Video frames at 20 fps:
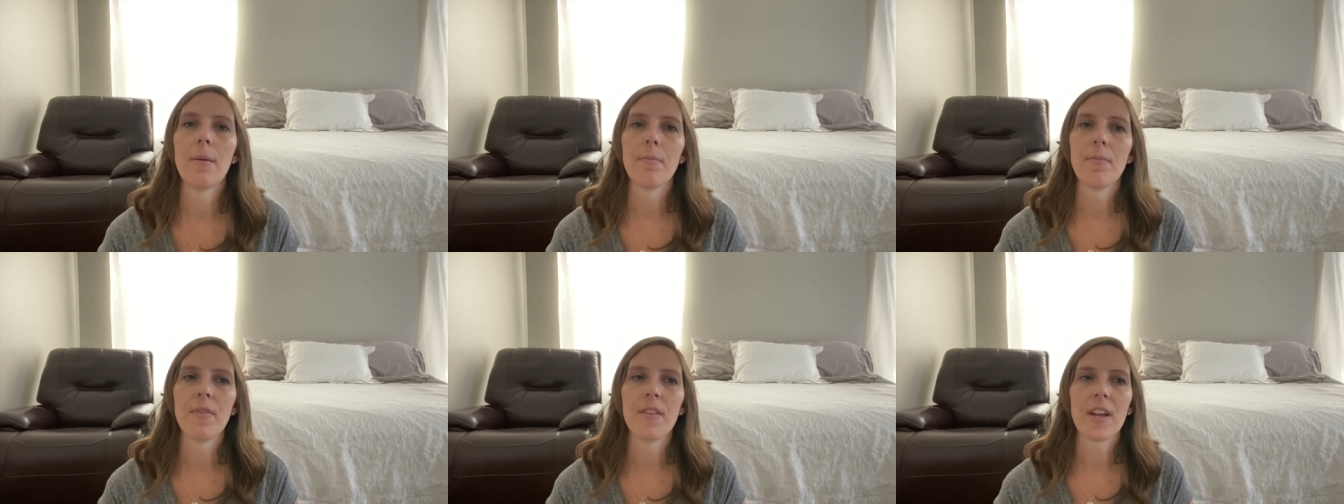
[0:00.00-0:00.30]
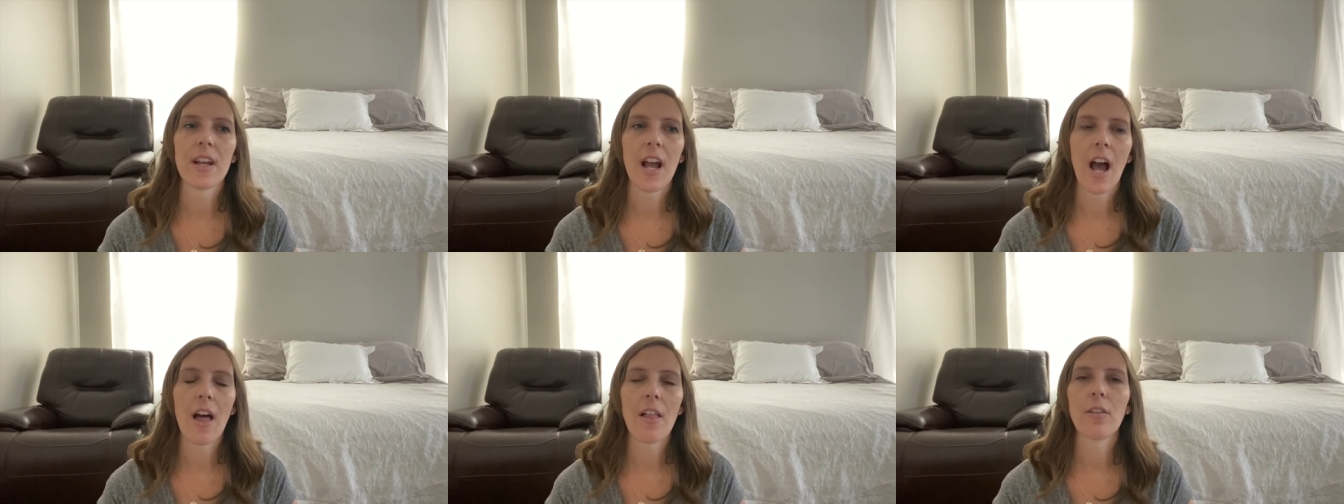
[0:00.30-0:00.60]
the
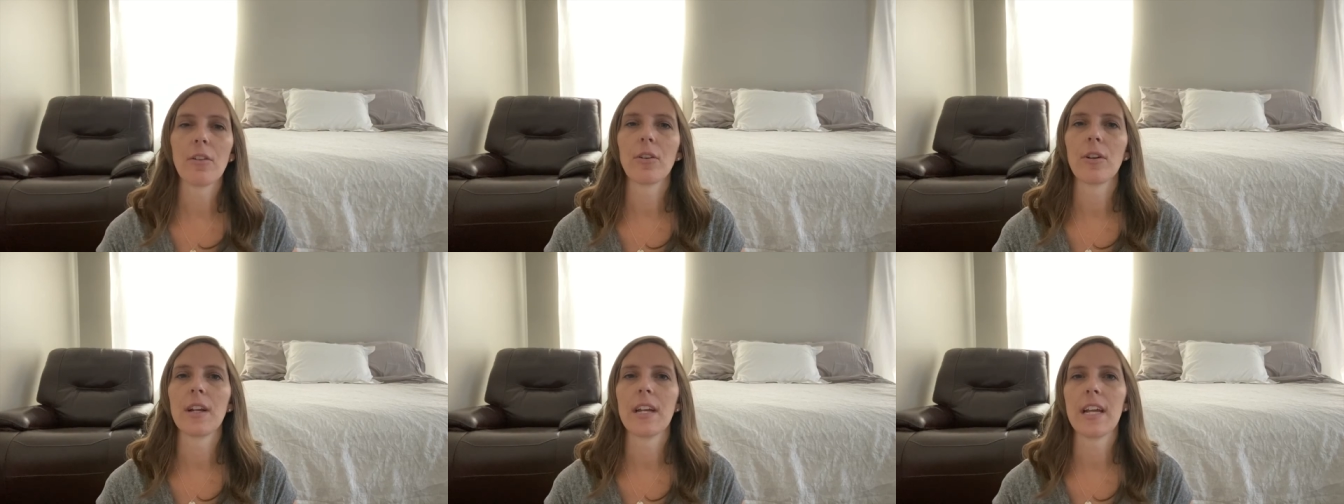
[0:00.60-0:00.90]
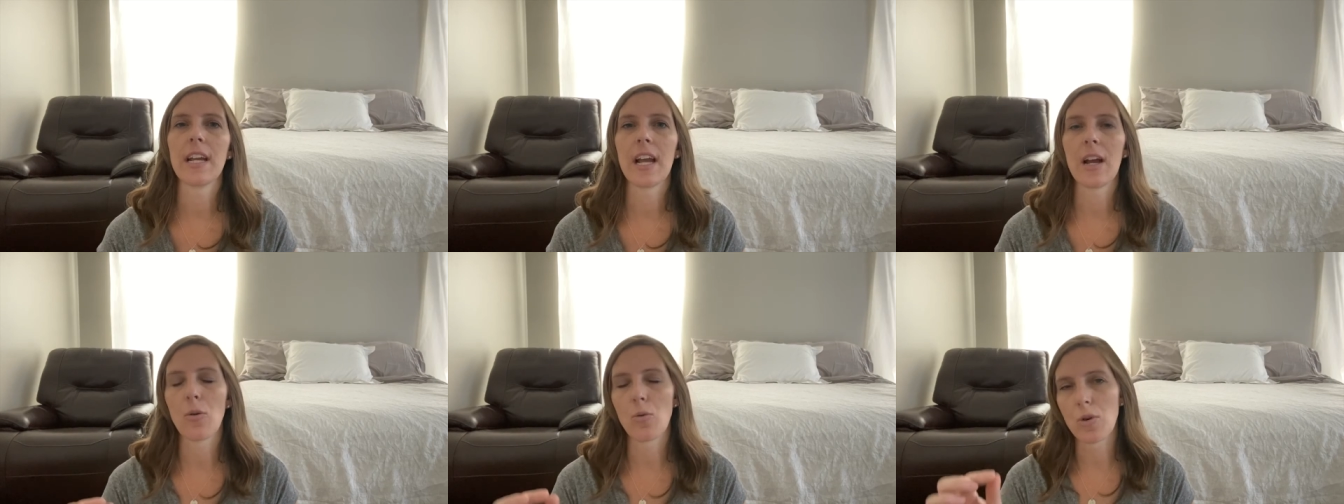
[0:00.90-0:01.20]

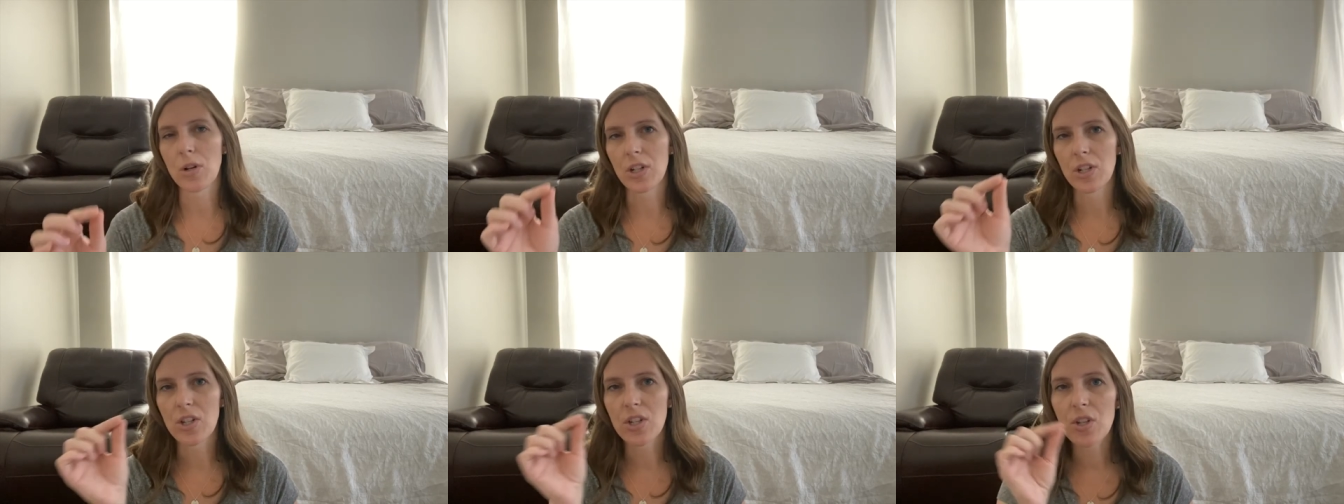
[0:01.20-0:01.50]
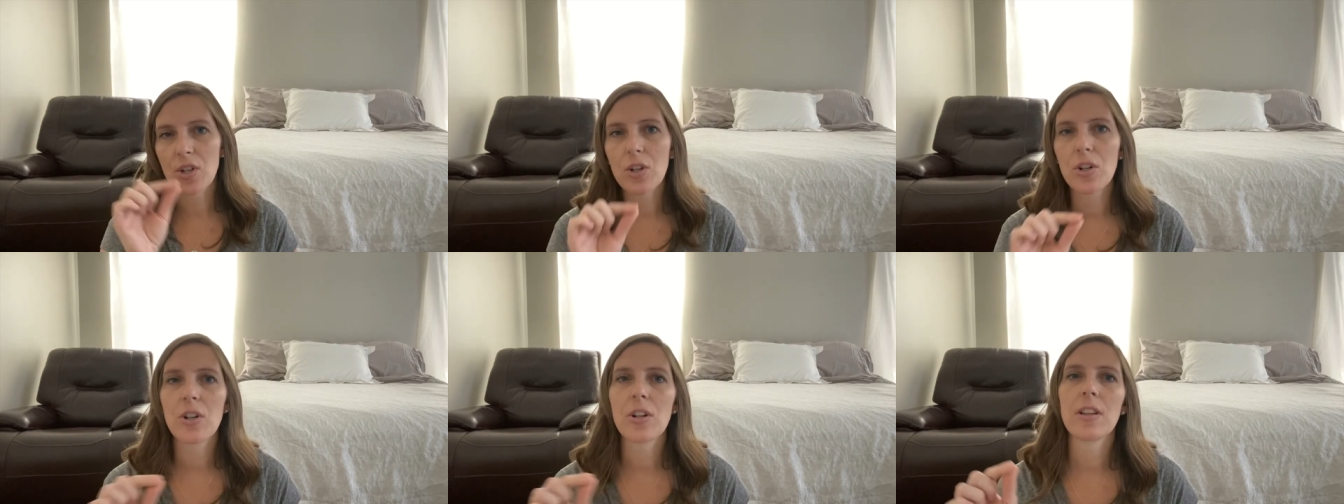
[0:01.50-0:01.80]
coloring or
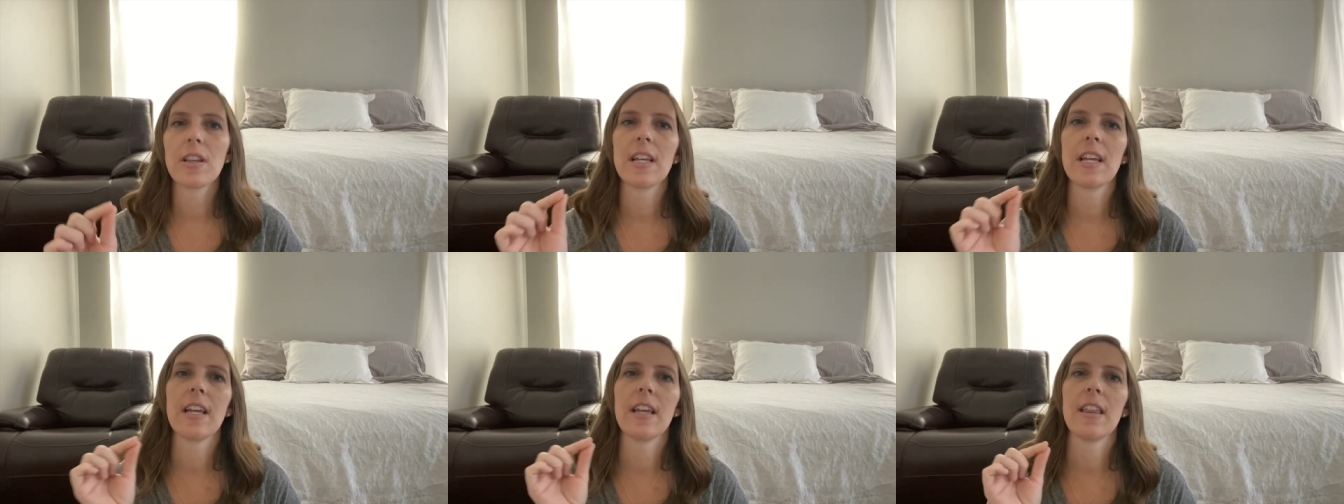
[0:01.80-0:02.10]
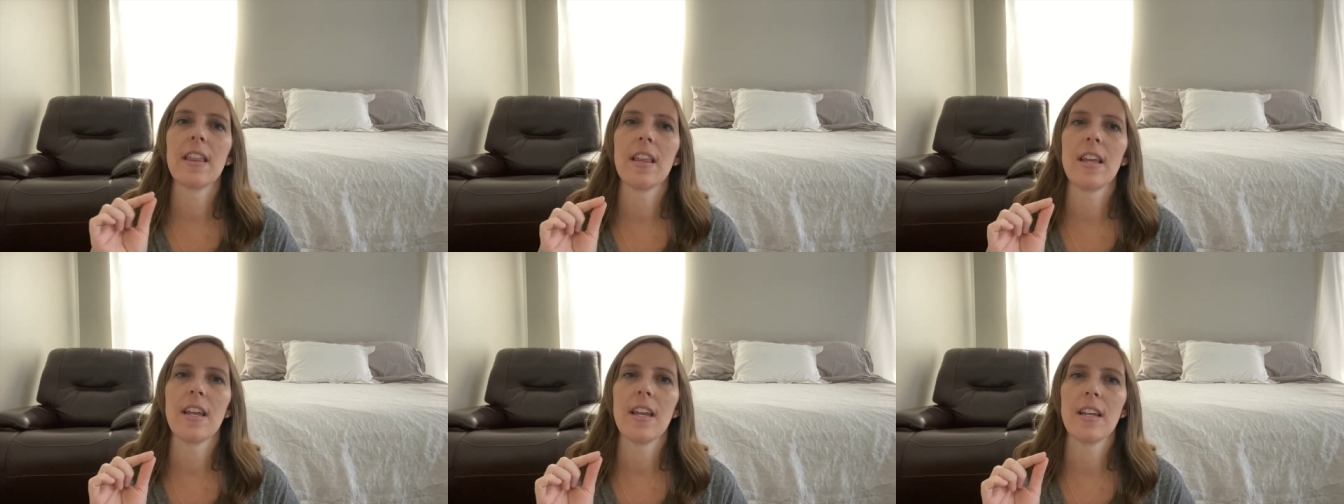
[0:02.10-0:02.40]
circling
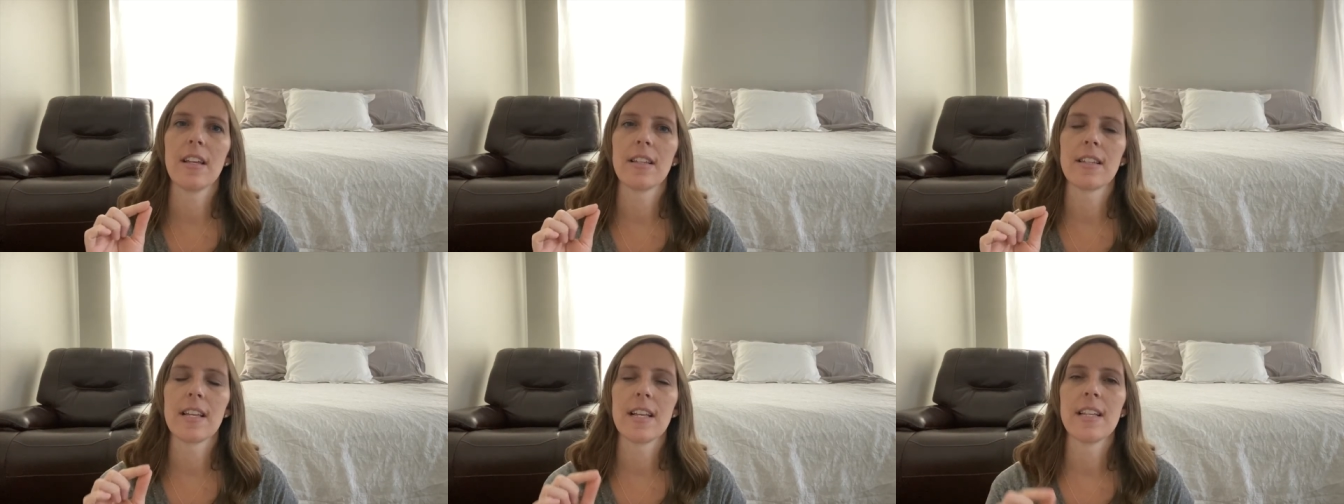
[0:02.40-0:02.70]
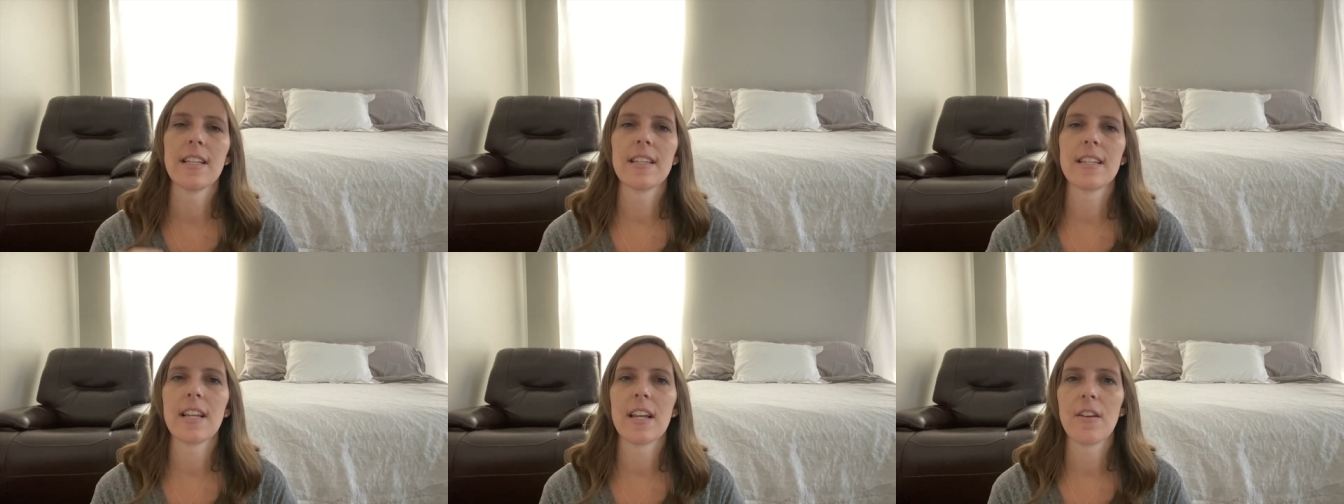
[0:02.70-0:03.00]
things
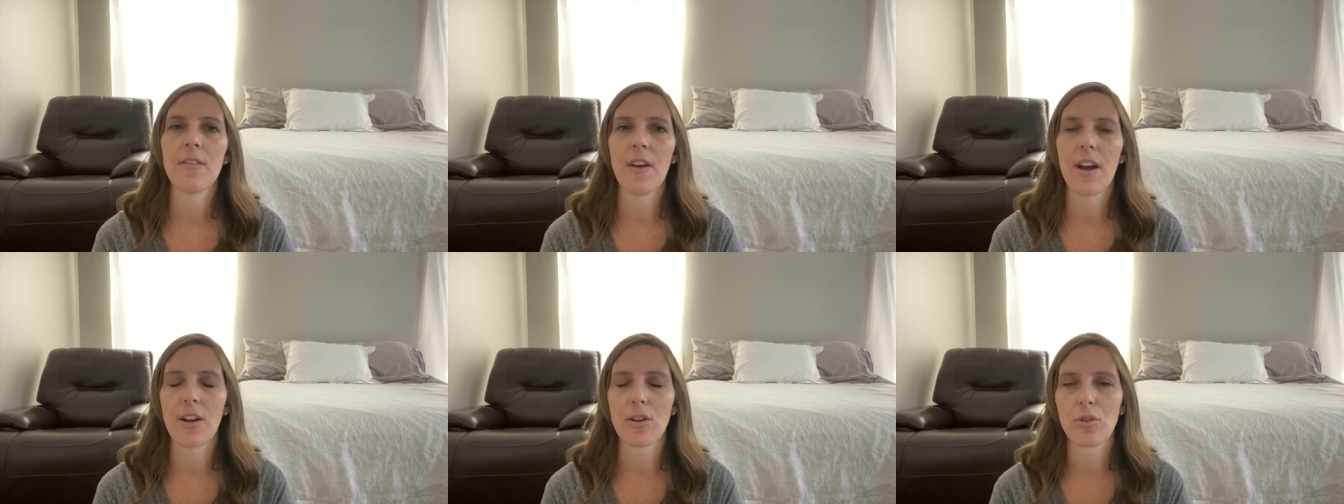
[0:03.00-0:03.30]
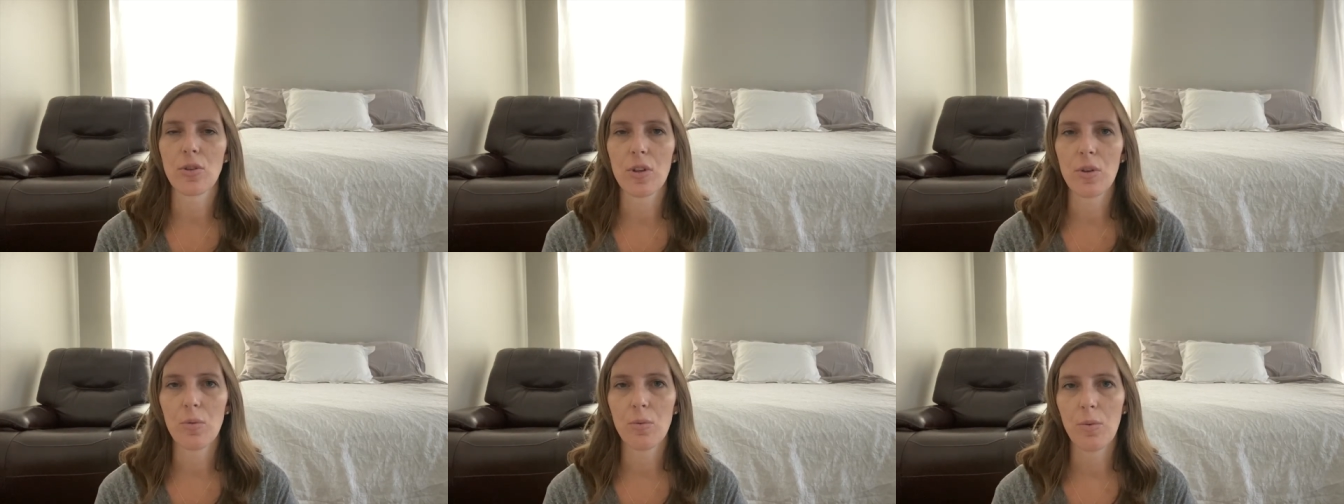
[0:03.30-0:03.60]
instead of
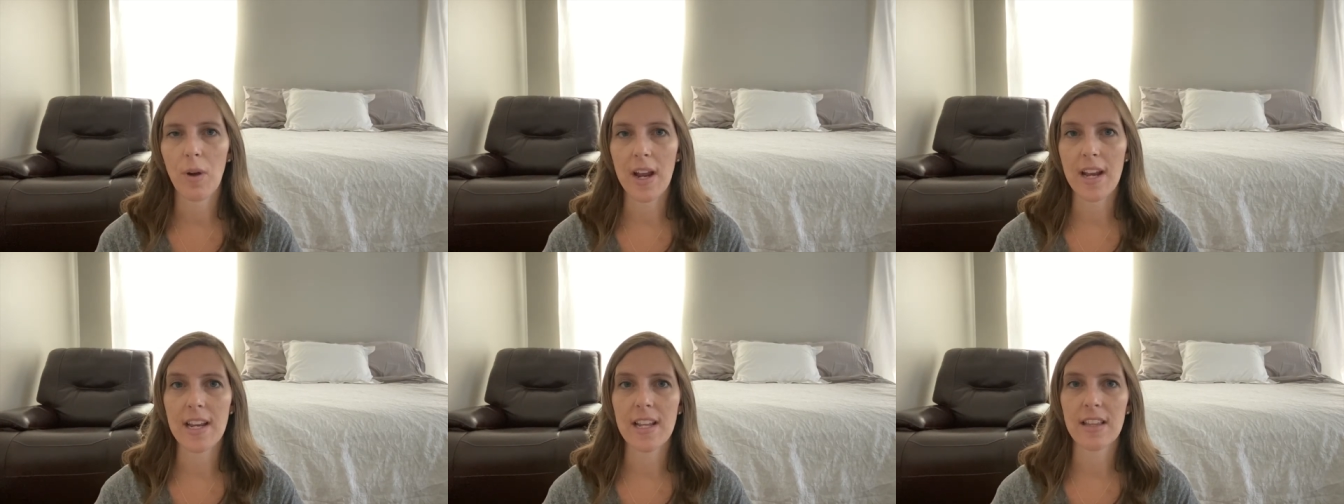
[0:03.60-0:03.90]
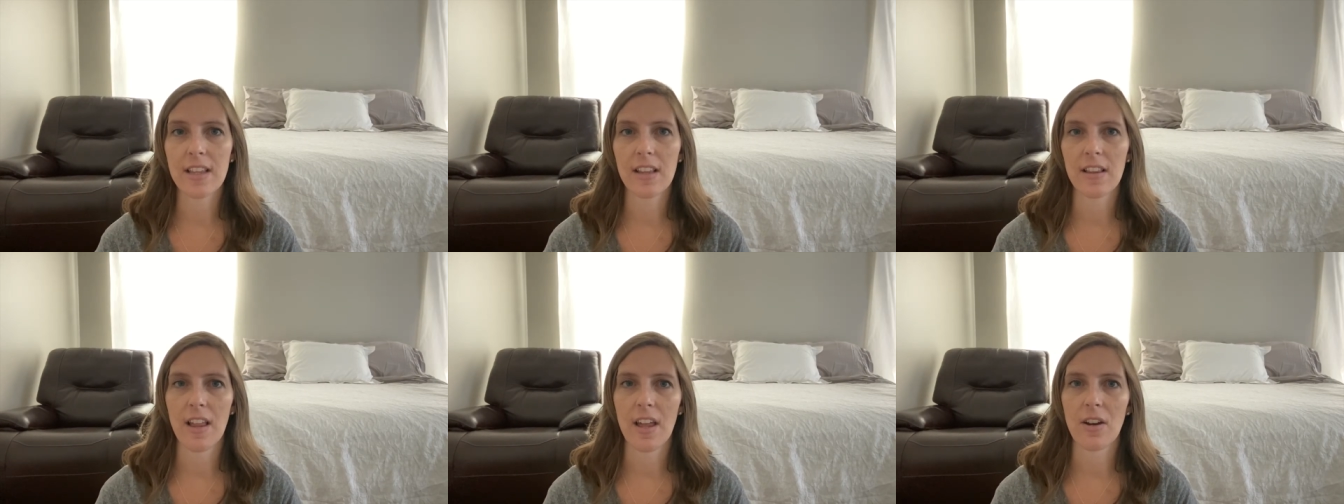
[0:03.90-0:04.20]
actually writing
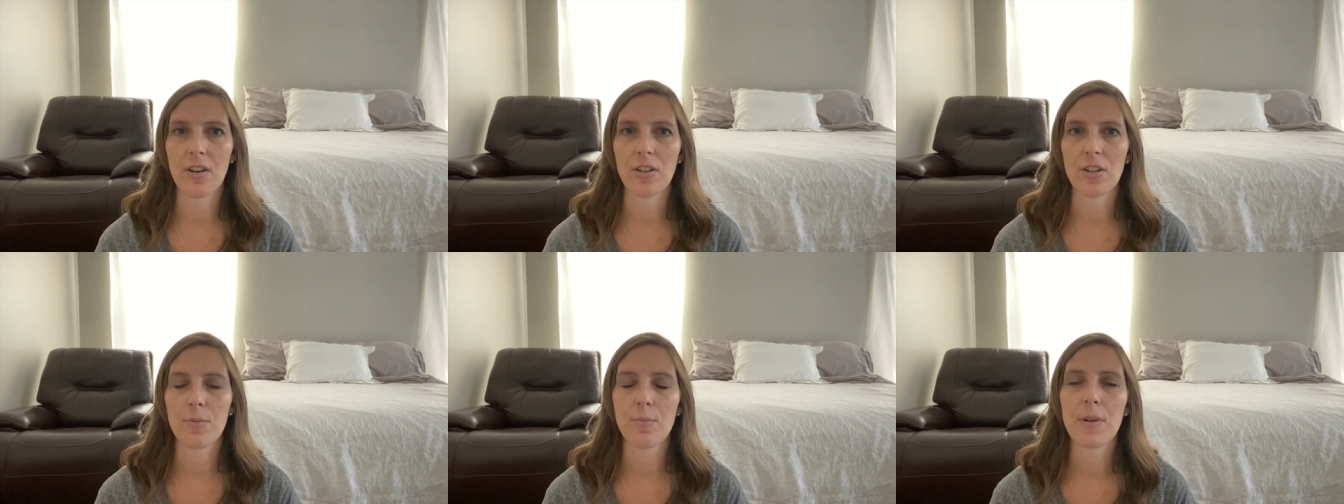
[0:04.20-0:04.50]
the letters,